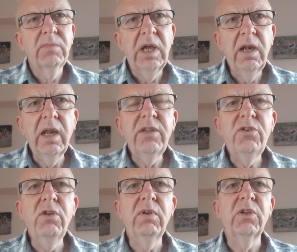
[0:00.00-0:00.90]

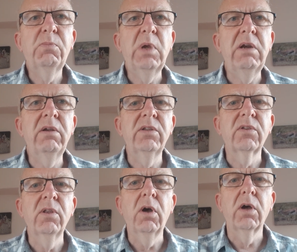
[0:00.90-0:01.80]
unless you've
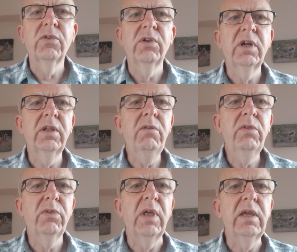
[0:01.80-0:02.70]
experienced loss. And I
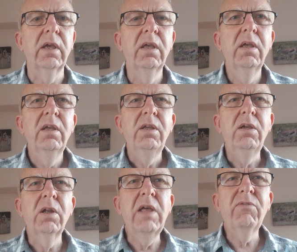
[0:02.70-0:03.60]
don't think
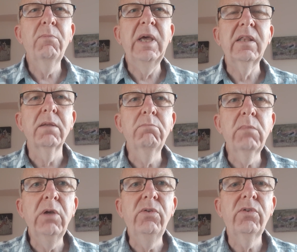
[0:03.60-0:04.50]
you'll ever make the
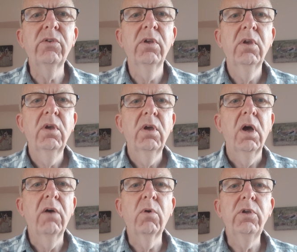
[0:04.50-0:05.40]
most
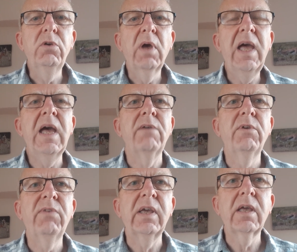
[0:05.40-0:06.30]
of what you have
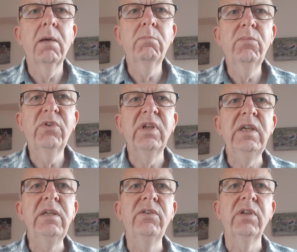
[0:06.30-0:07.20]
if it comes
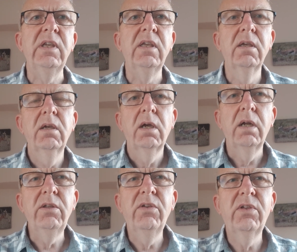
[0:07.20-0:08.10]
easy
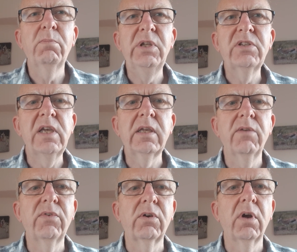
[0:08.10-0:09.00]
and you simply take
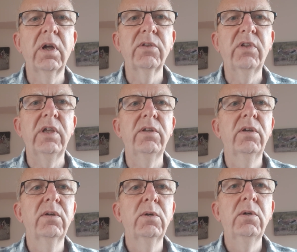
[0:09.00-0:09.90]
it for granted.
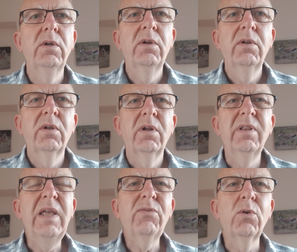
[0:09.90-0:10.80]

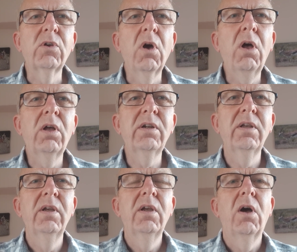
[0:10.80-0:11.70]
And therefore God
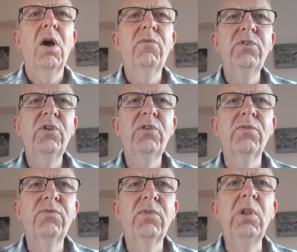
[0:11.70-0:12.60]
offers us a
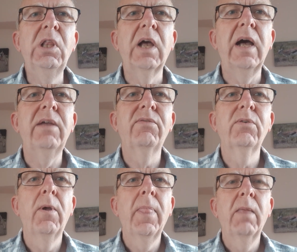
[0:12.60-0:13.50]
full
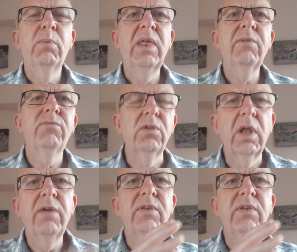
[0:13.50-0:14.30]
life, but that full life